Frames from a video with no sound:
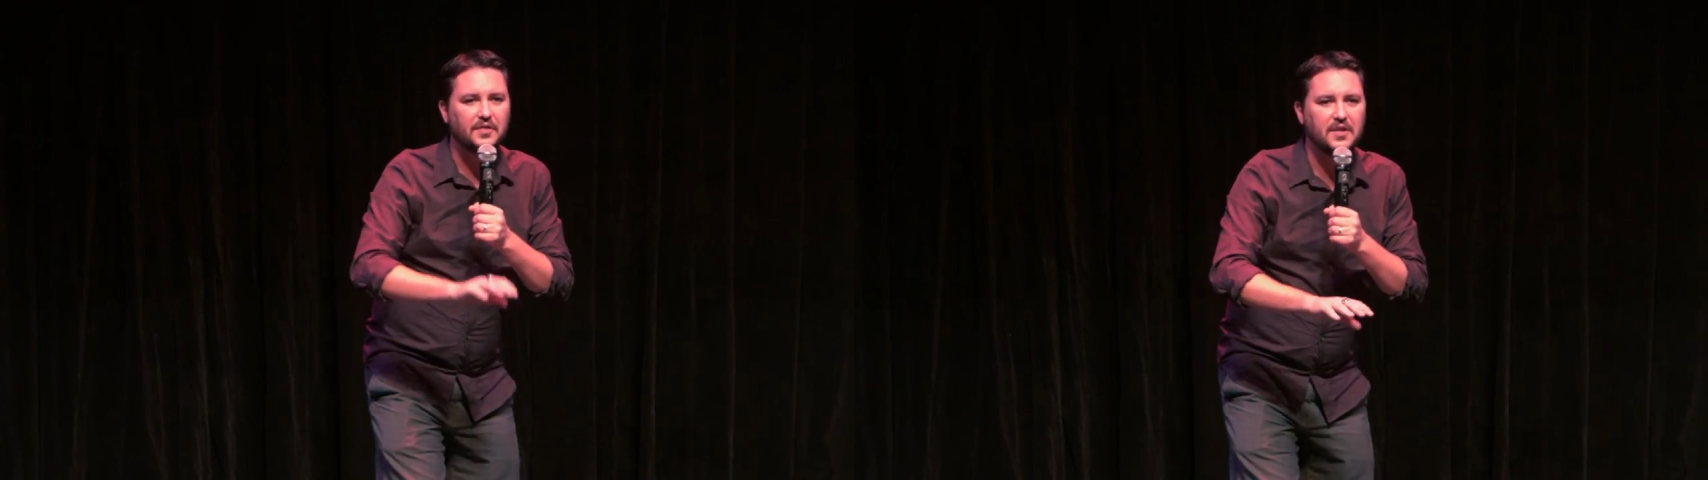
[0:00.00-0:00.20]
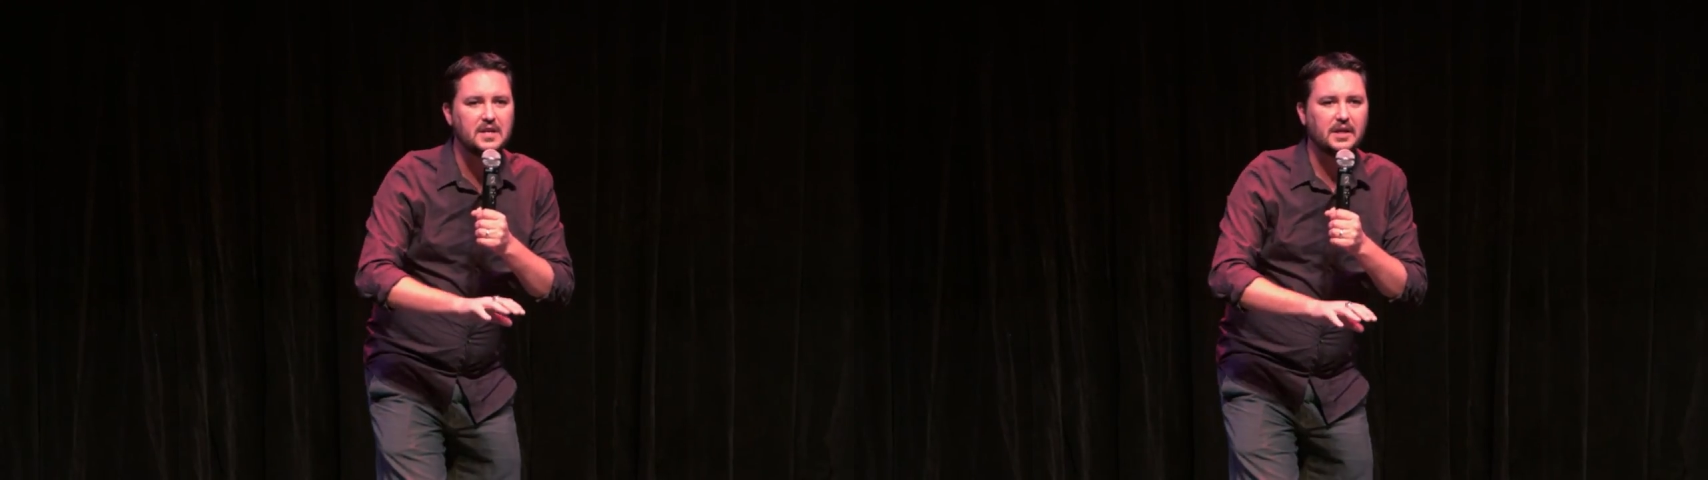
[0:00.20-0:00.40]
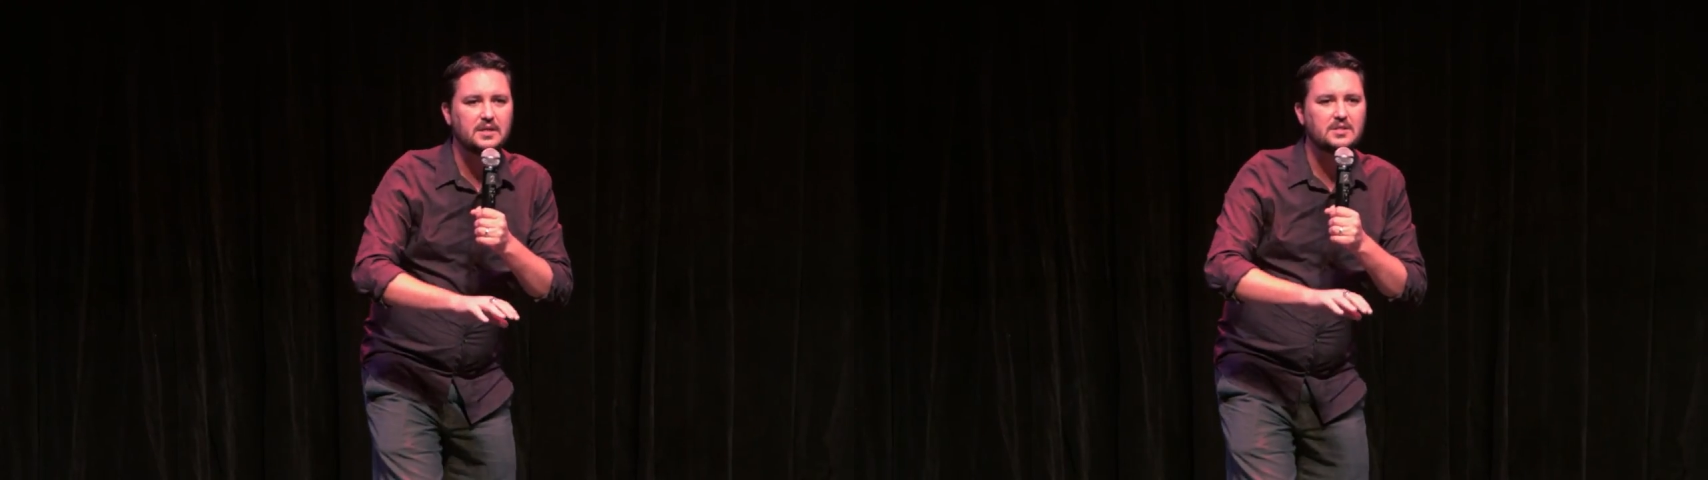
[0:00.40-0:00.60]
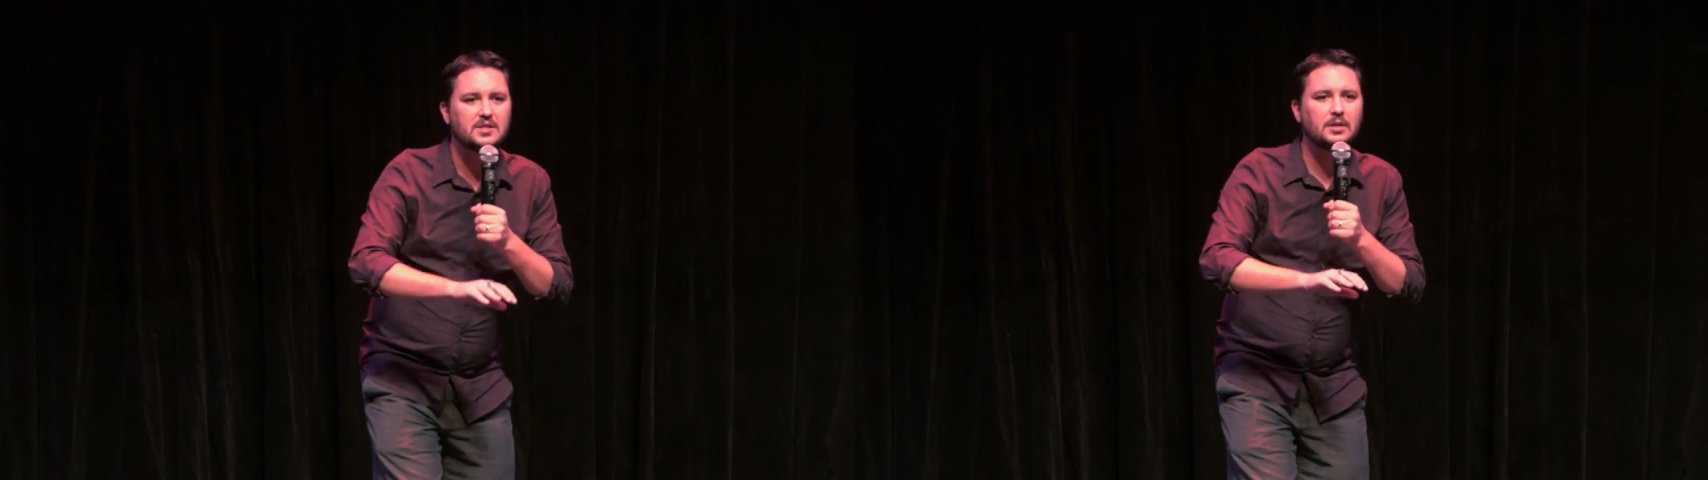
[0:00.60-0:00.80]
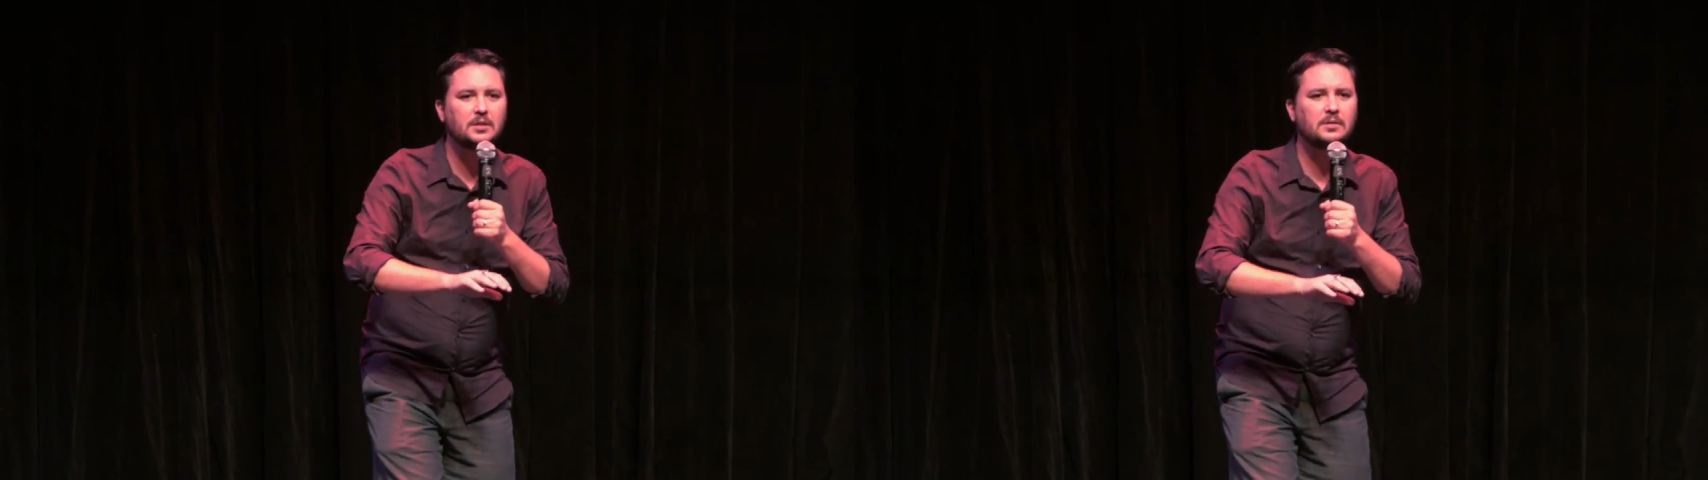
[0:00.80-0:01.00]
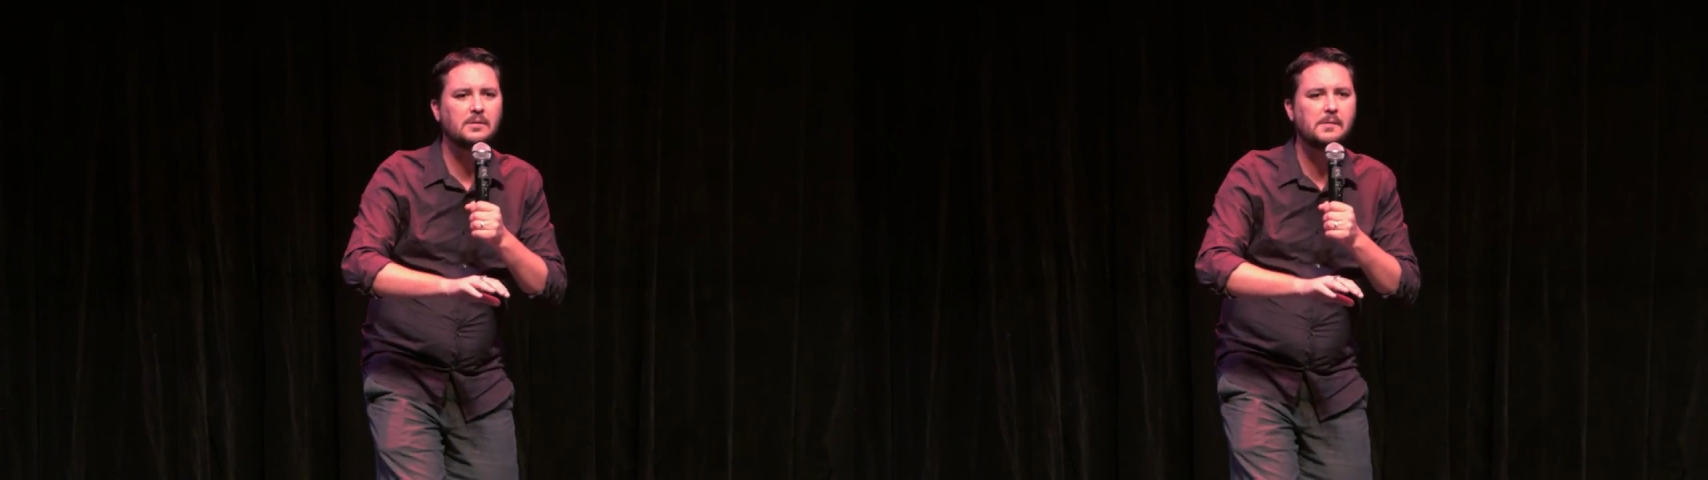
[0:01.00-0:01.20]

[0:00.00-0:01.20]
thing is,